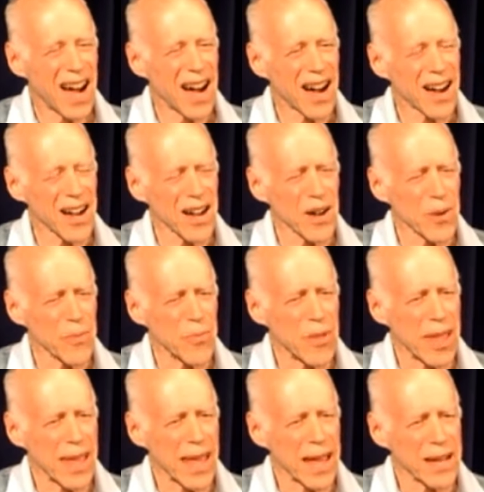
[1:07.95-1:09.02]

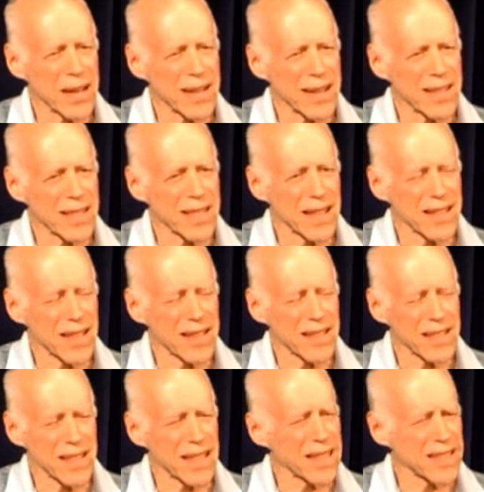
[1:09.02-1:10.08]
And
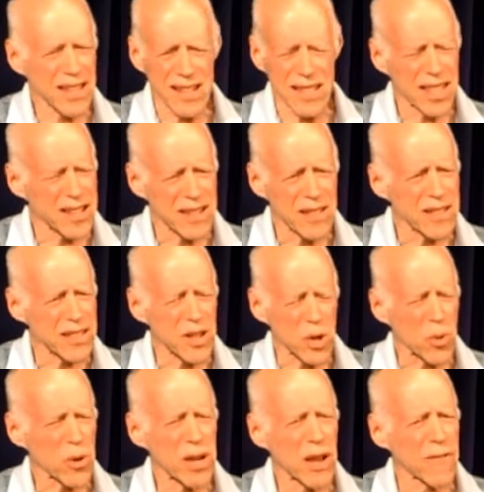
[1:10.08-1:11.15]
the
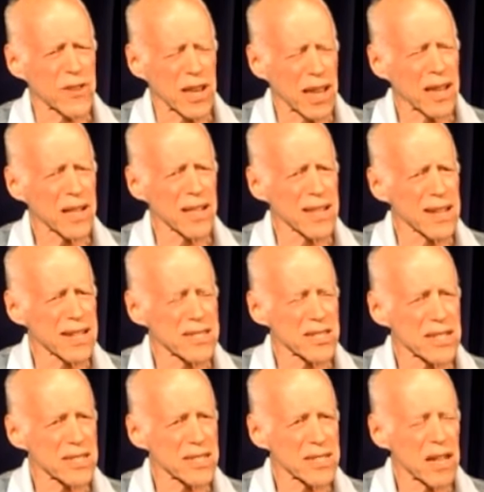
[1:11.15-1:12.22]
degree of talent is
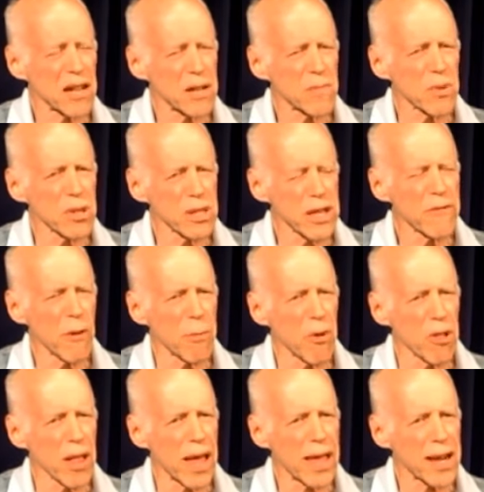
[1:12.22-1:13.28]
just
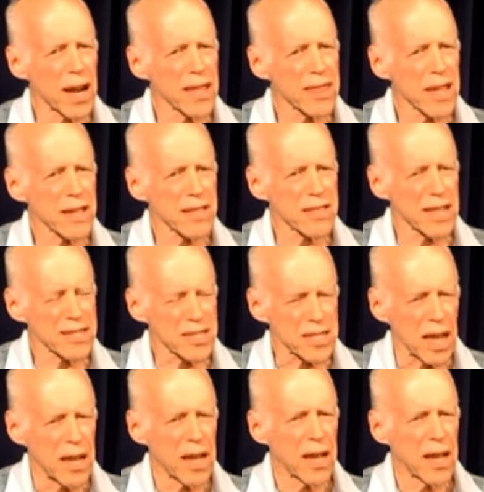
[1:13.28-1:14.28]
unbelievable, and I think this